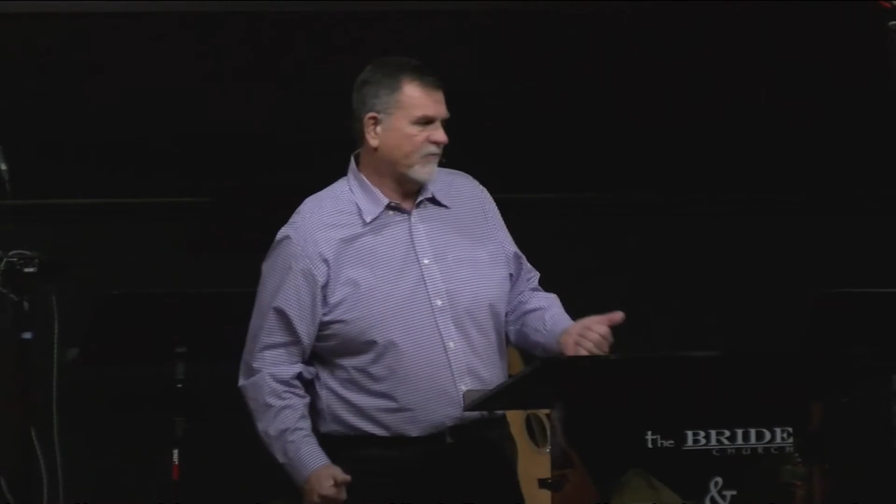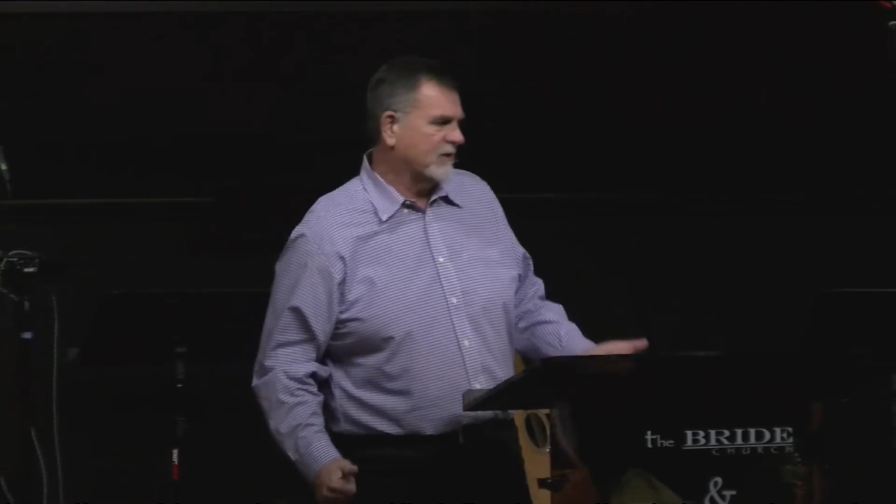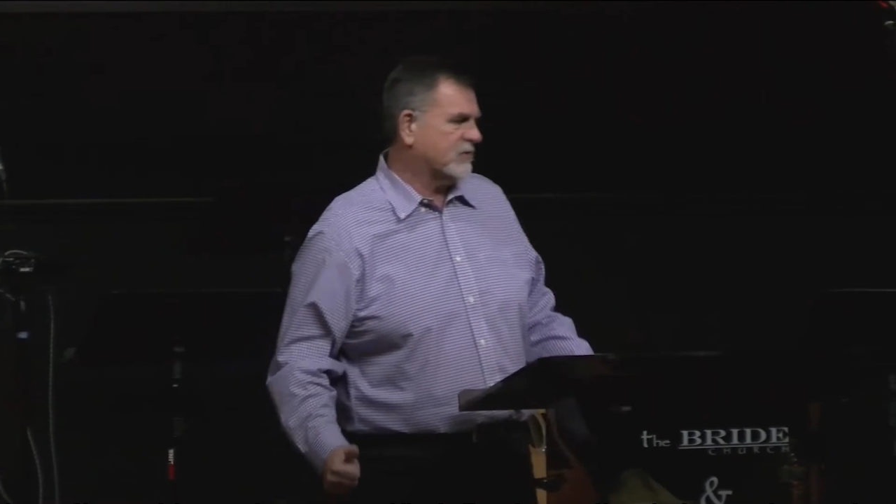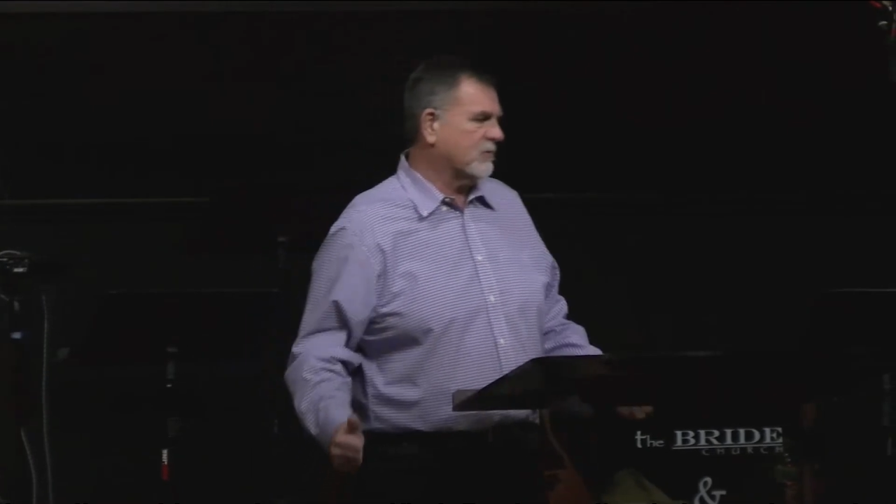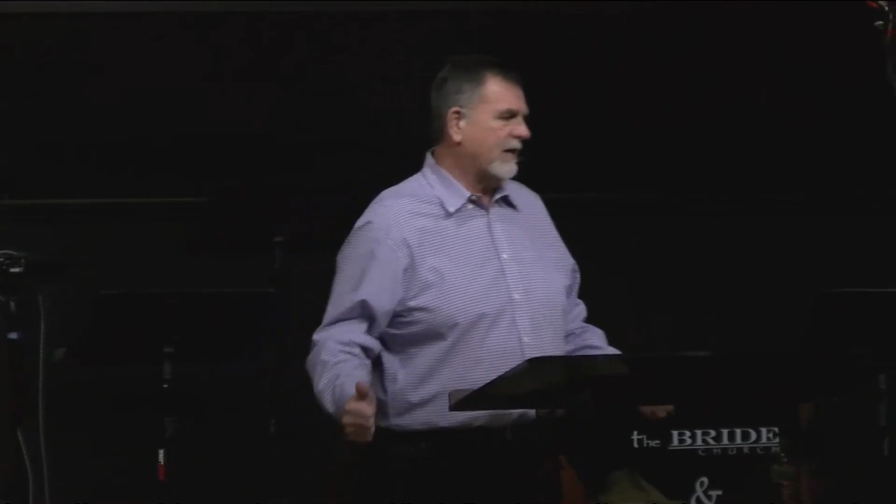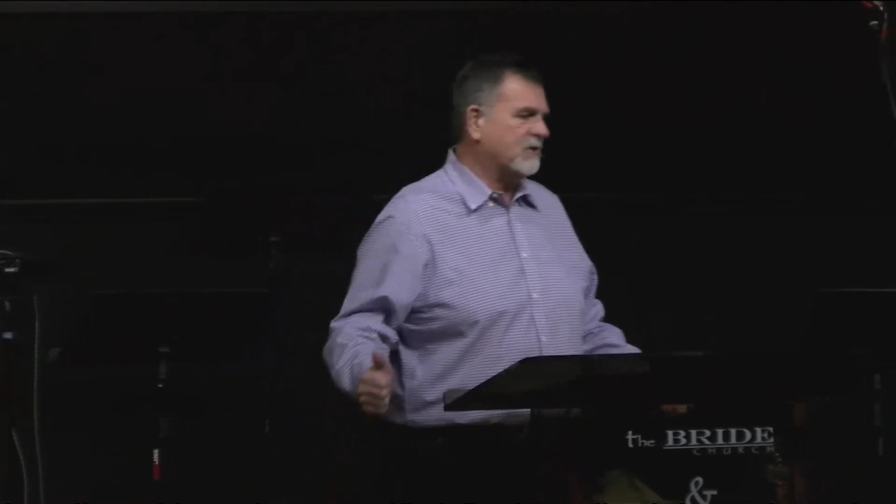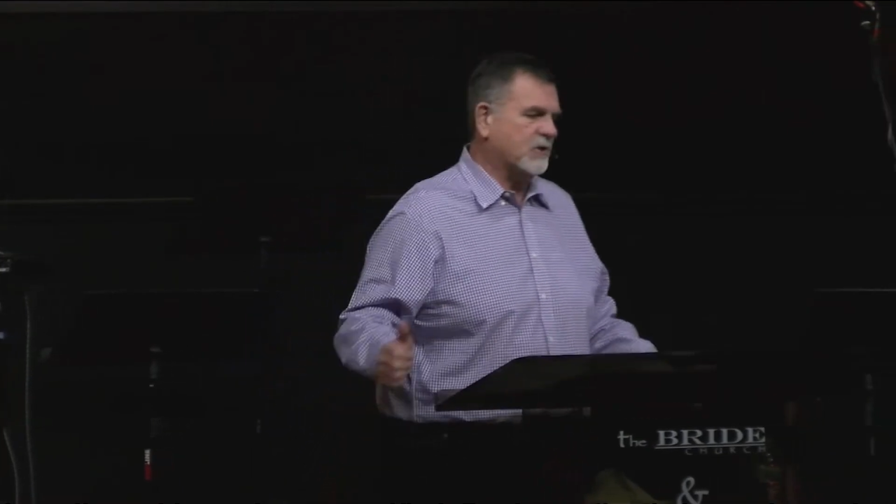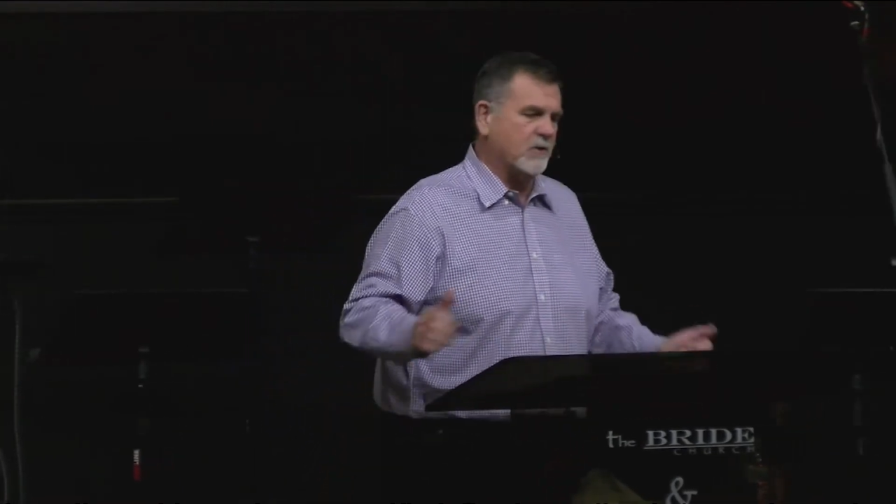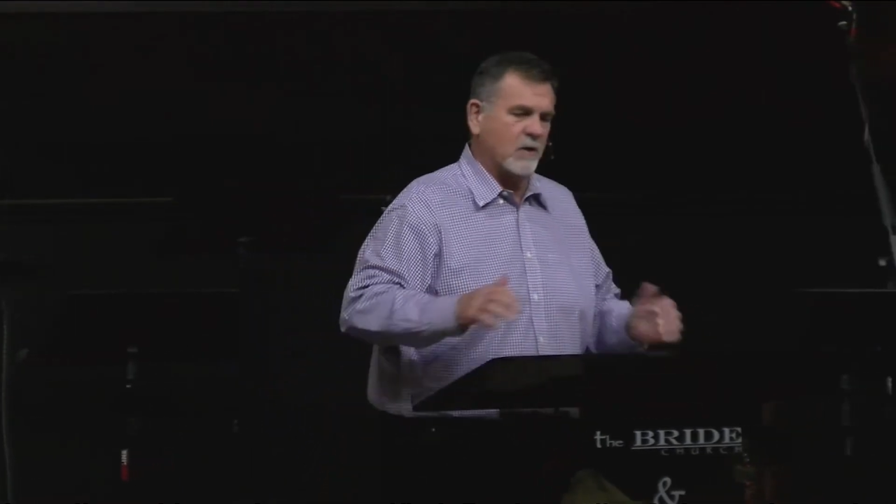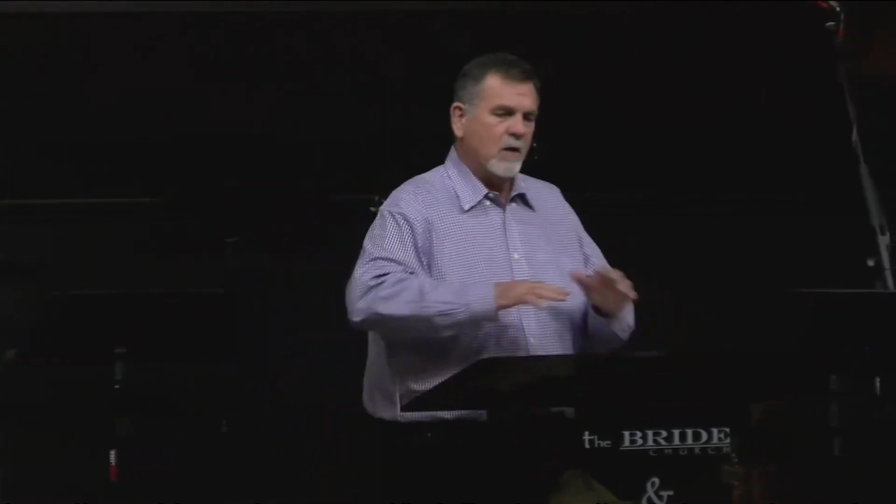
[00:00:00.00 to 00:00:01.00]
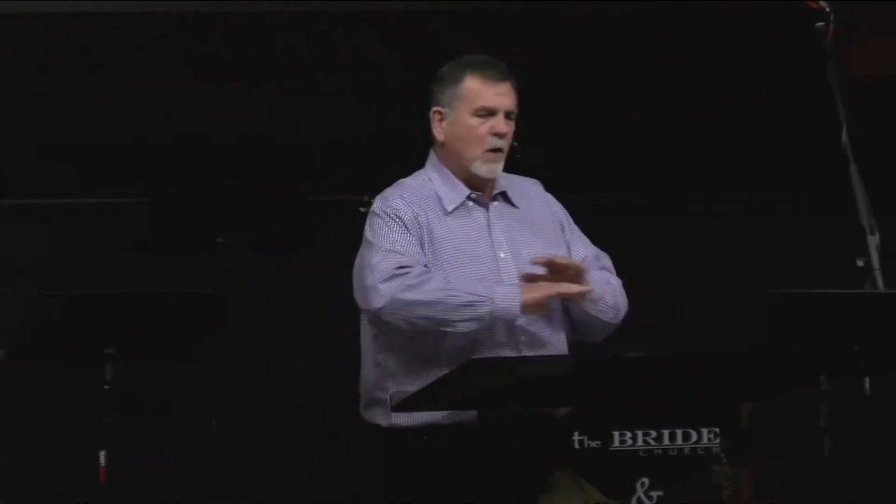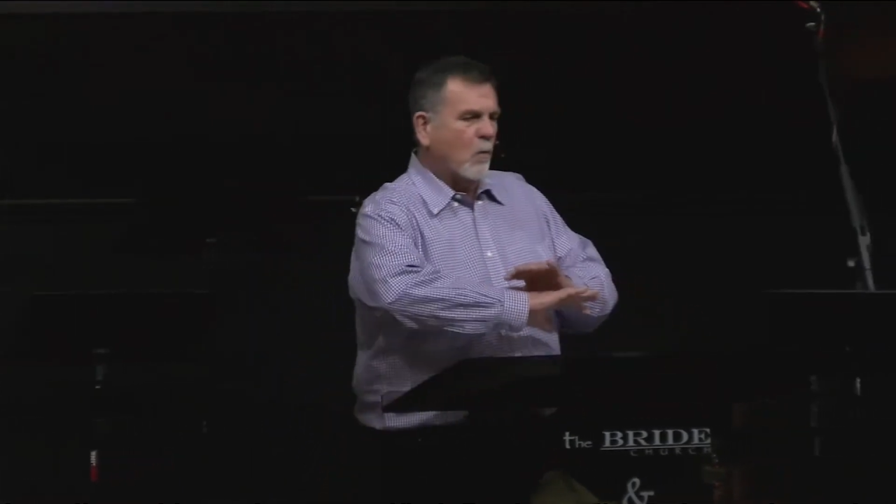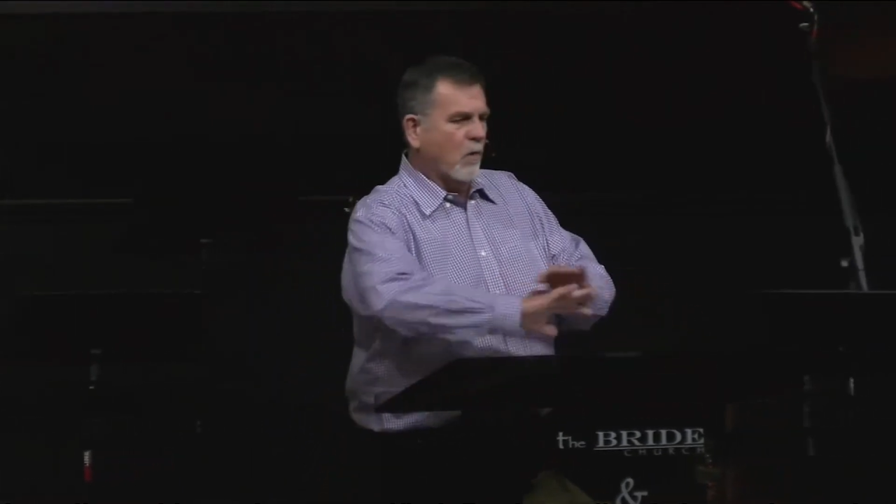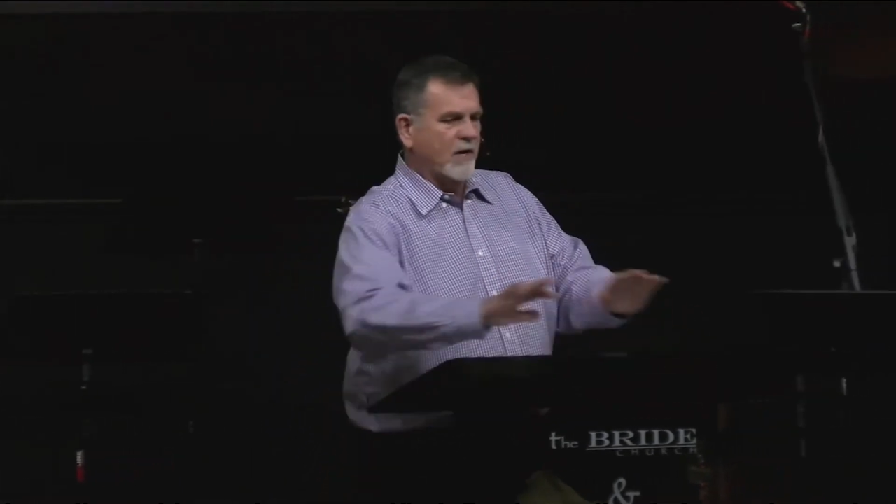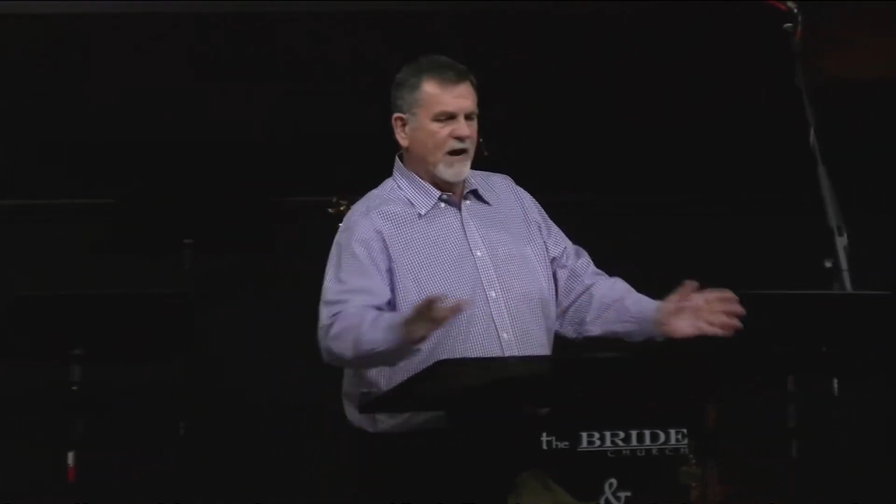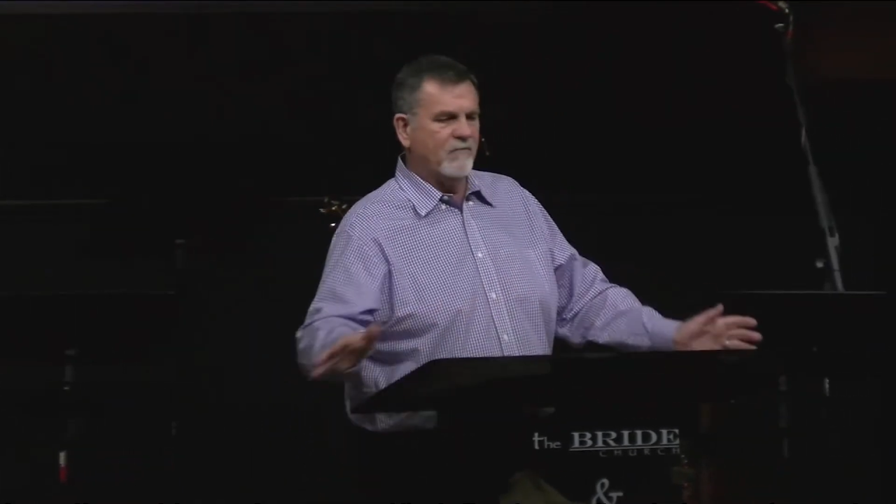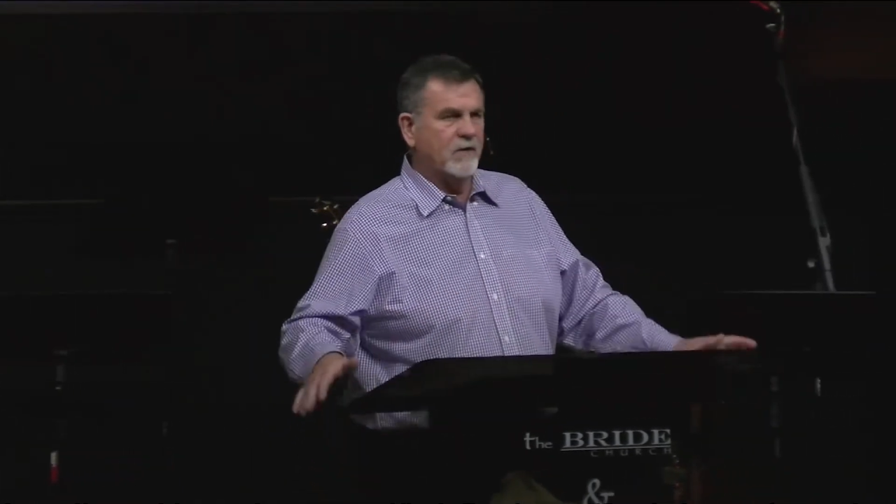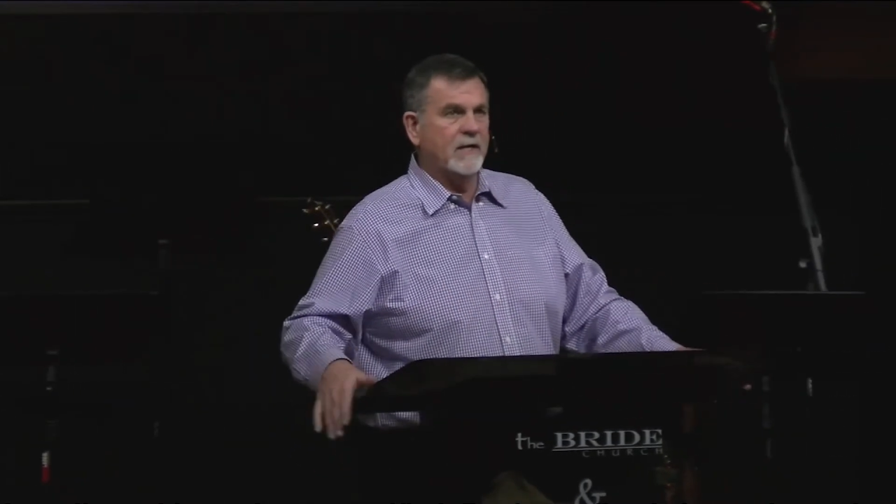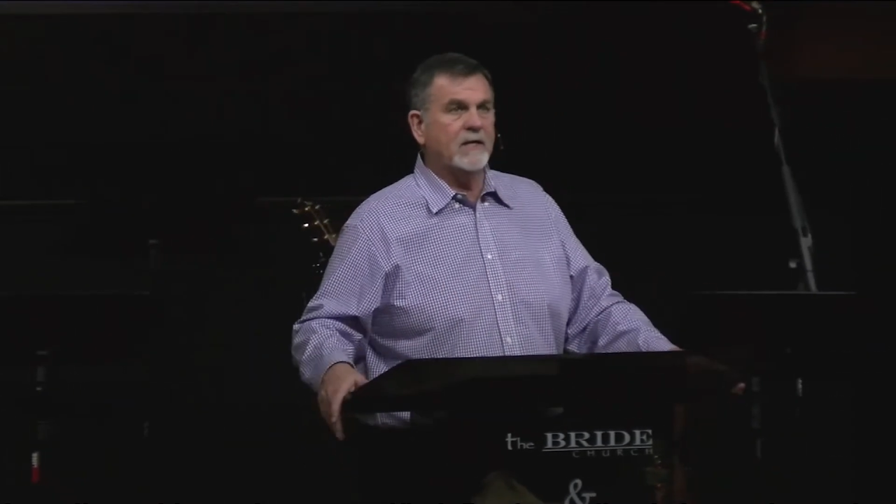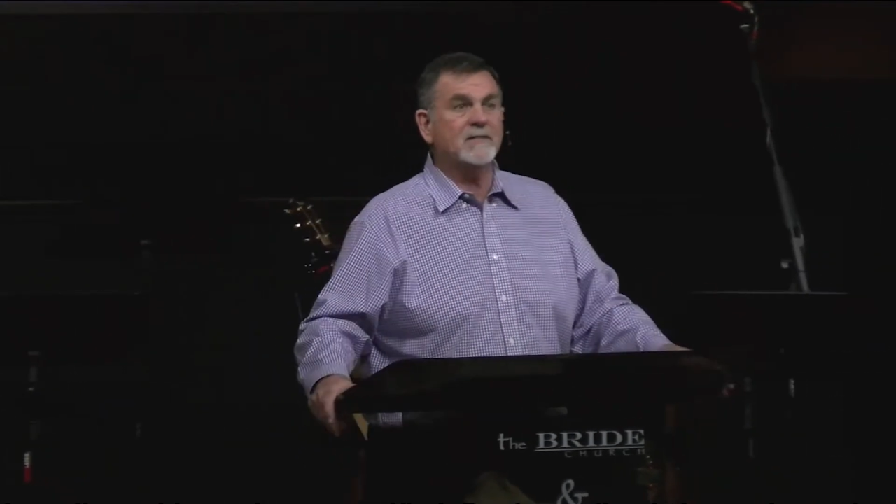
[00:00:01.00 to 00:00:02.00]
frustration or
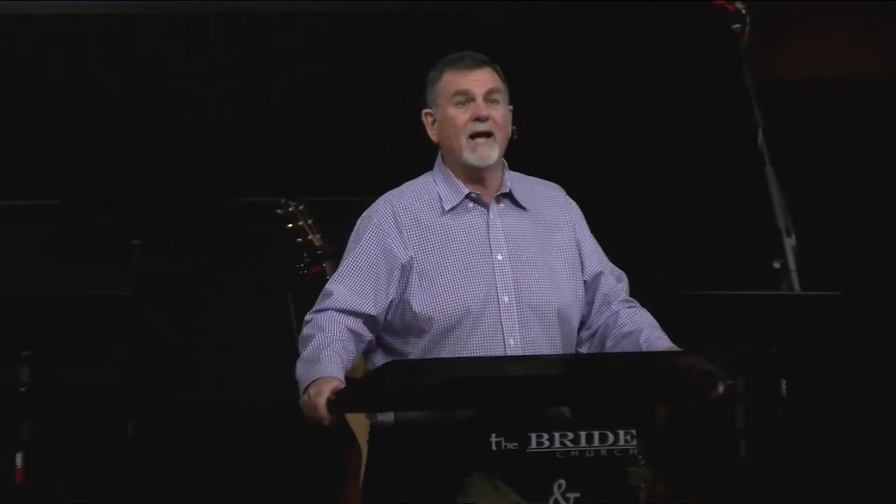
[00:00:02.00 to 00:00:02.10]
whatever it is.